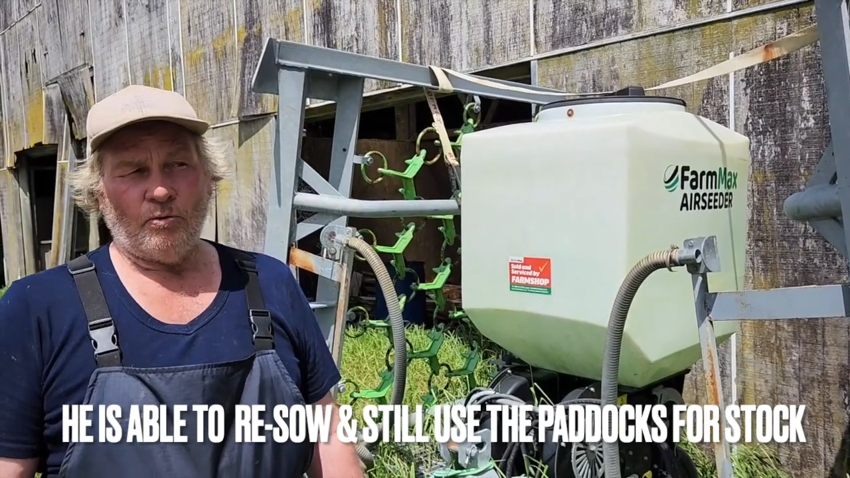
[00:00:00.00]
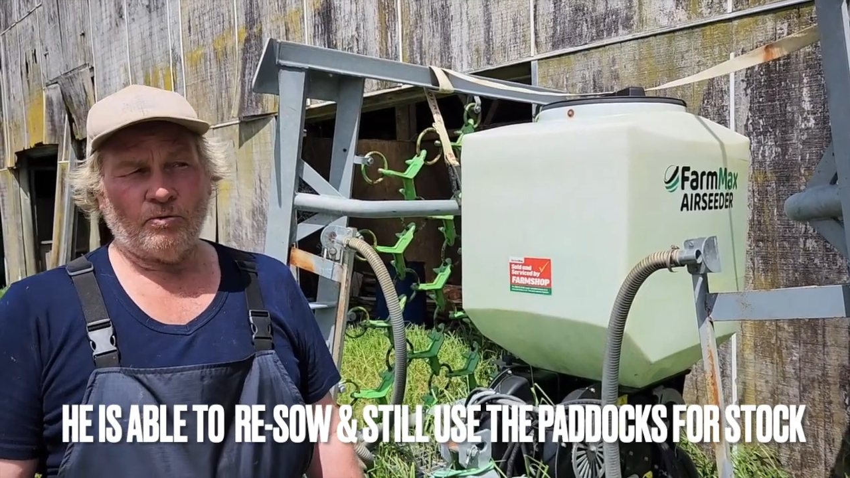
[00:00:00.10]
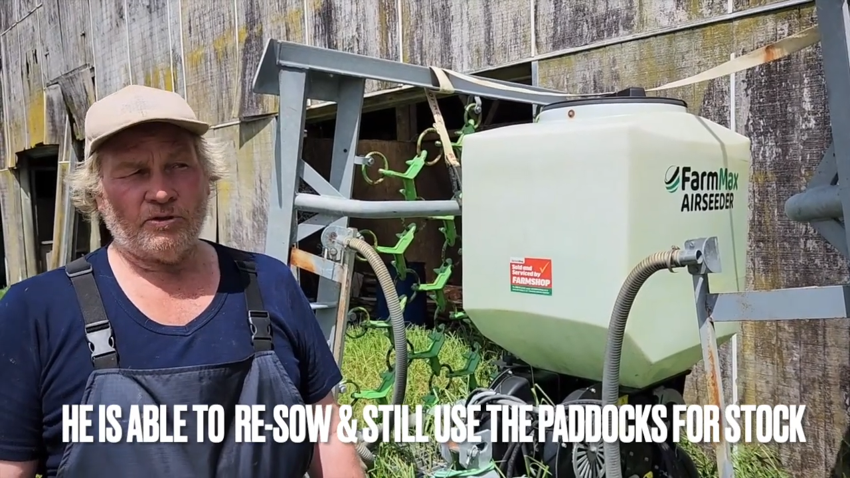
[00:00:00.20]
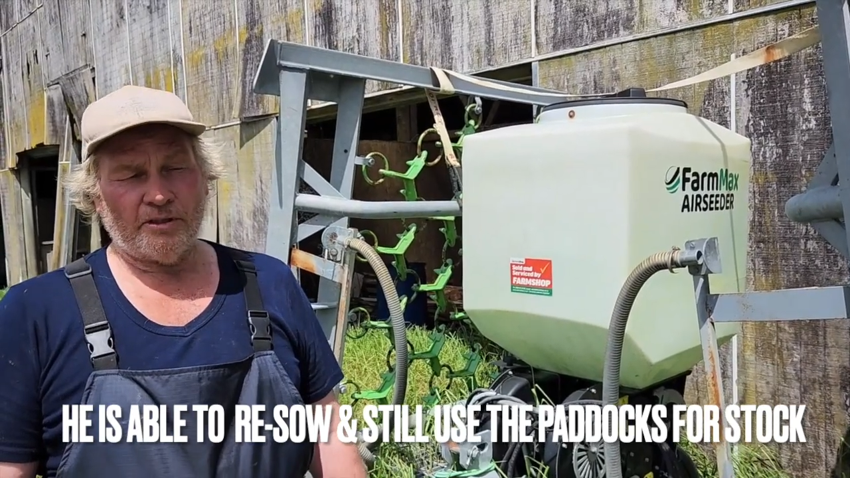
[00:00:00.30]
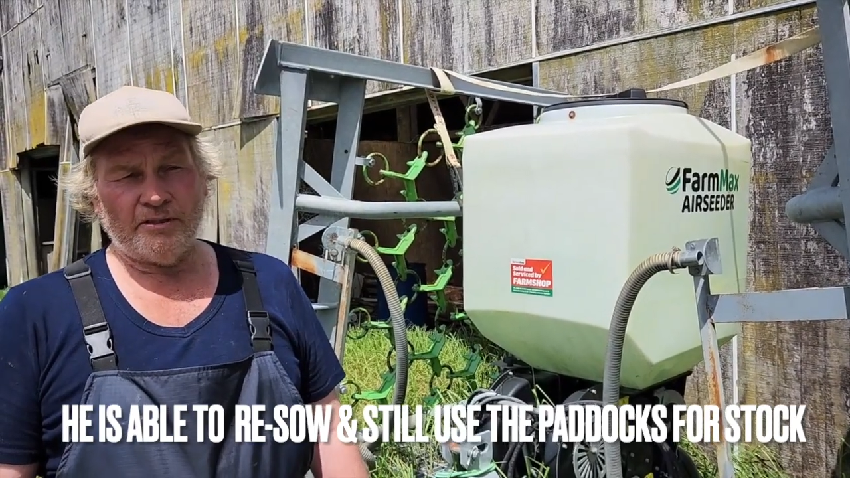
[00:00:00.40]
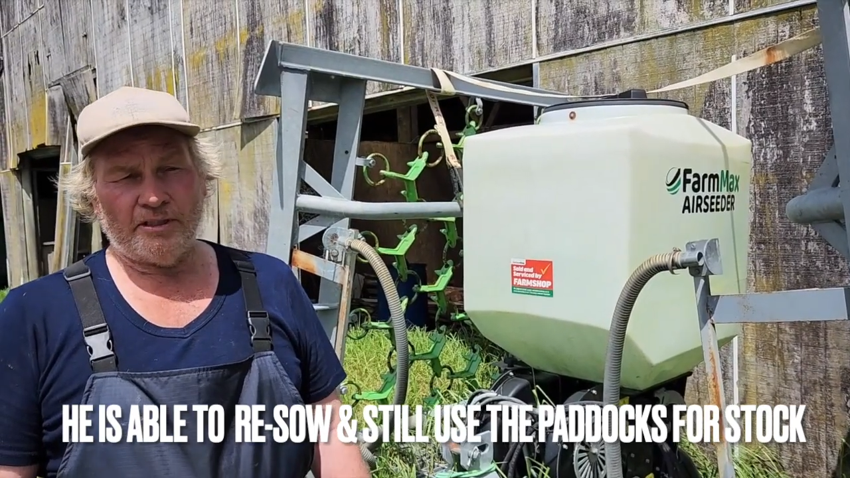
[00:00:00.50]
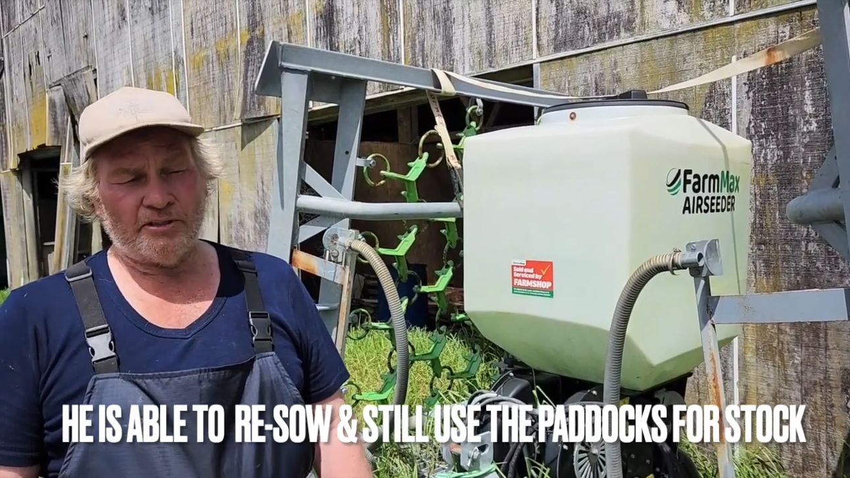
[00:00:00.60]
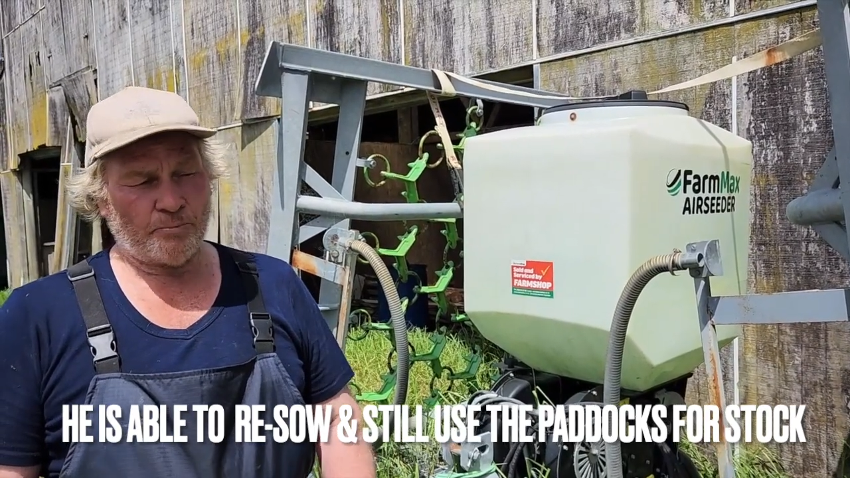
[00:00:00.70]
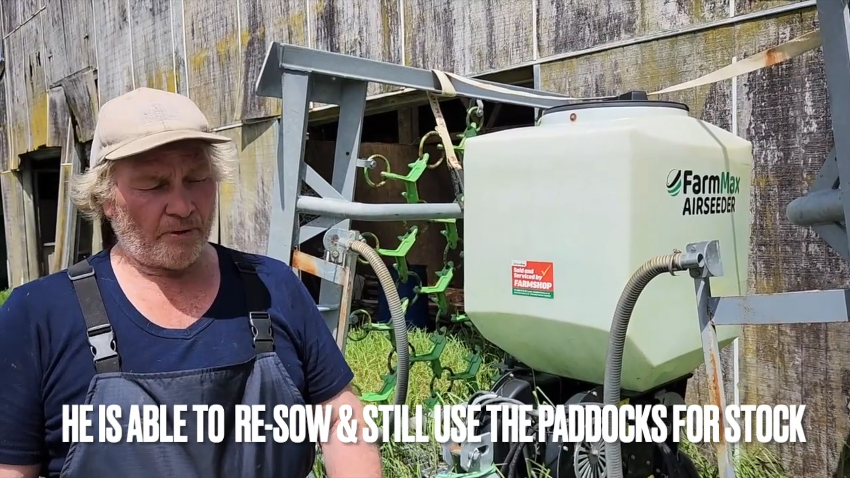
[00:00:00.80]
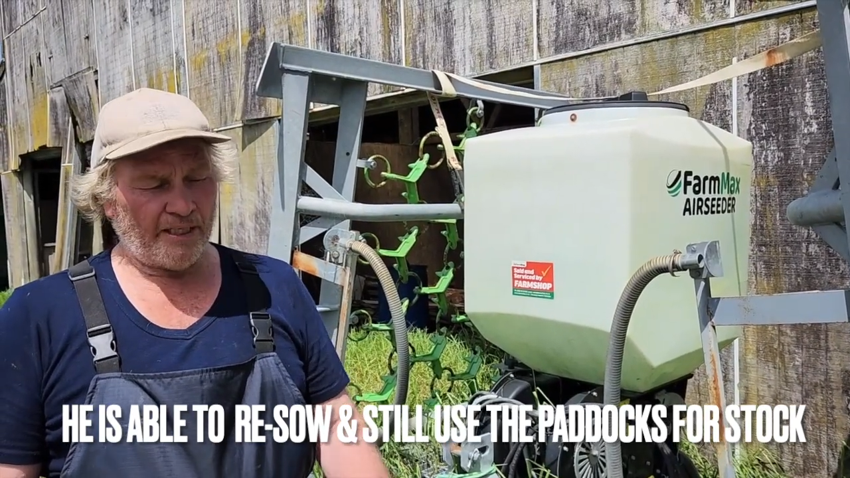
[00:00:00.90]
Also, you
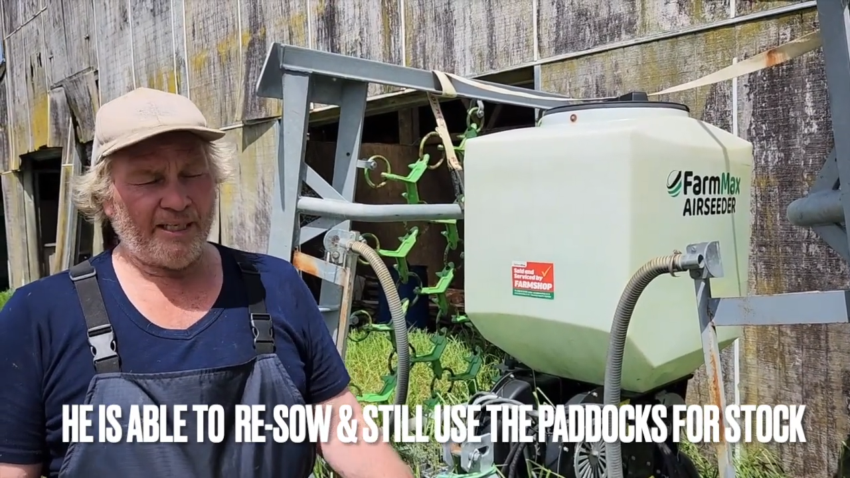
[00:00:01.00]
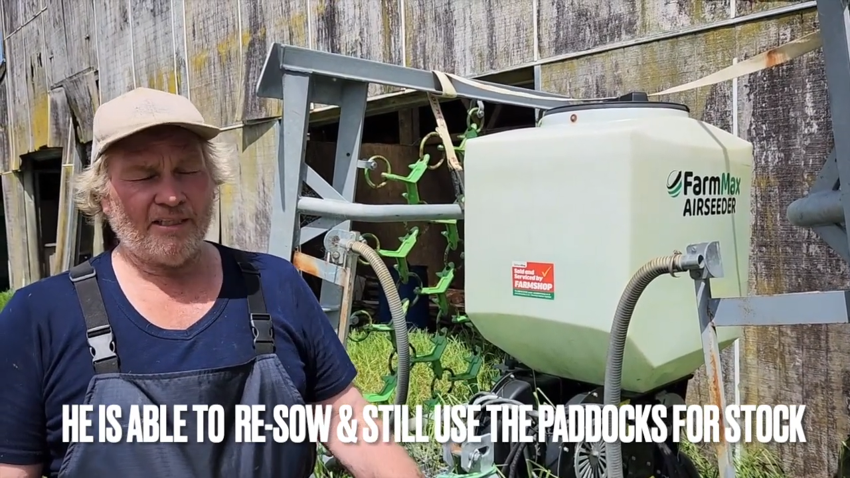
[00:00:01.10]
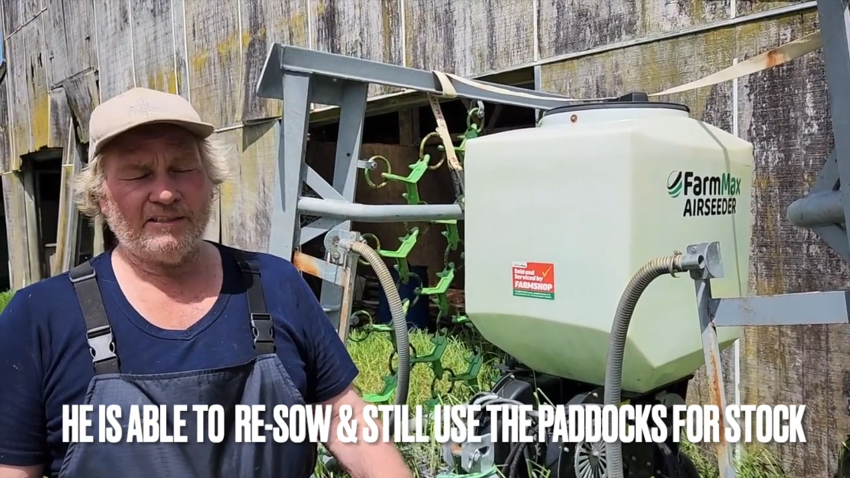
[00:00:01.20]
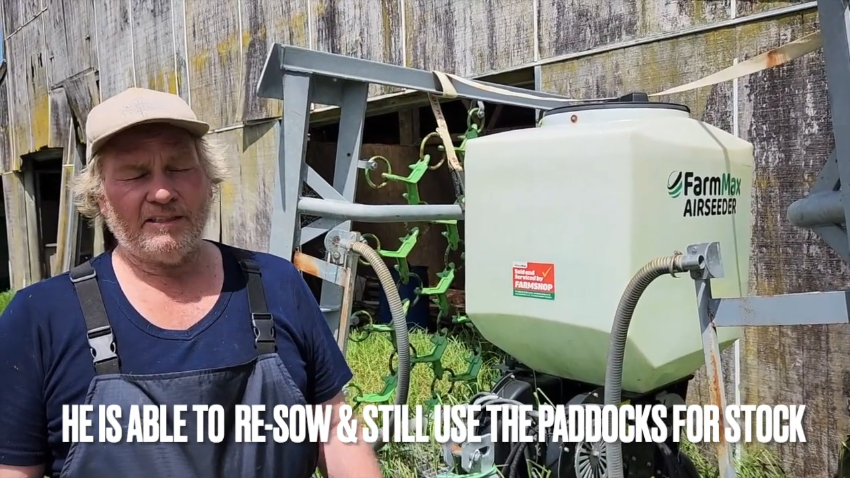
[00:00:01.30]
can spray out